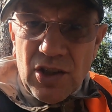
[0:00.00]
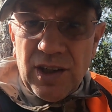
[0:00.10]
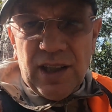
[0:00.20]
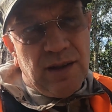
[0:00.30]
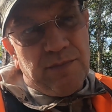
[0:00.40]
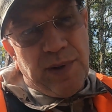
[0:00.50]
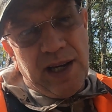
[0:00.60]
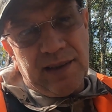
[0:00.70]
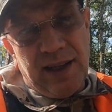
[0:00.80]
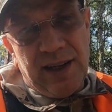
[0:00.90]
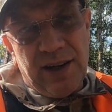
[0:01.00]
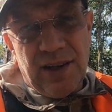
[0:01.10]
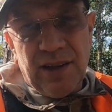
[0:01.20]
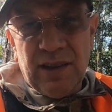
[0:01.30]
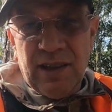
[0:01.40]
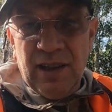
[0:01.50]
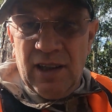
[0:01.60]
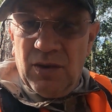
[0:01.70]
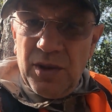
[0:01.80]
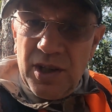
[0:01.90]
going to impact that area
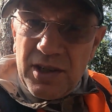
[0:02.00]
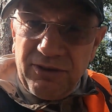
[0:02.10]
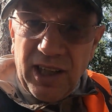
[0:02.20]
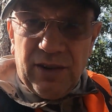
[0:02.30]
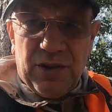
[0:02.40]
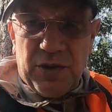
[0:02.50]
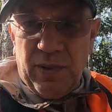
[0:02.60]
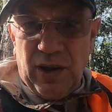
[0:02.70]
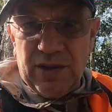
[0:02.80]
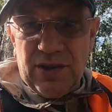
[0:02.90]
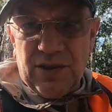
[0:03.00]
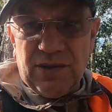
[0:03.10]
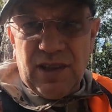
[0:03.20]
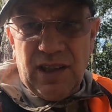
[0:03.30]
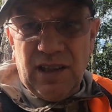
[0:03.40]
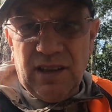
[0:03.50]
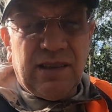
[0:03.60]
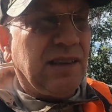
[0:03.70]
with his flight response, okay?